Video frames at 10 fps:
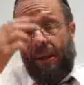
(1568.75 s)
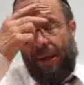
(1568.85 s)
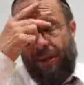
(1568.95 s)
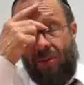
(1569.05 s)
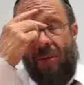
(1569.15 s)

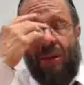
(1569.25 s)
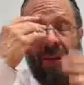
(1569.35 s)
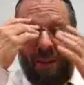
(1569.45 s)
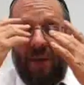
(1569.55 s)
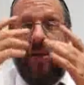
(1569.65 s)
actually
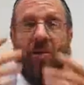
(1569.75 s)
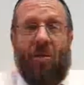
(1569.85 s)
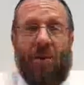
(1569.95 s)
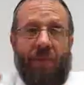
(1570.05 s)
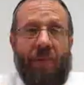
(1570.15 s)

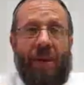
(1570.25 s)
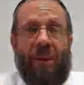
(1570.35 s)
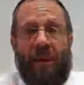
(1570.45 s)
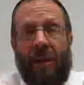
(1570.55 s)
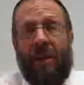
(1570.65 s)

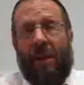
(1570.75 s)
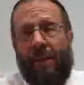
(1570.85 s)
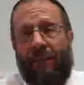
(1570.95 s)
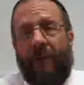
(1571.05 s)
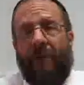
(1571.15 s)
incorporated
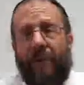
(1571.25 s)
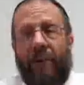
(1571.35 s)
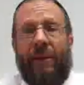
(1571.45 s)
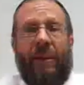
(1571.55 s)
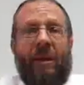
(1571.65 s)
a very,
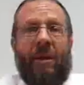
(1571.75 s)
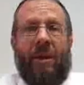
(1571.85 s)
very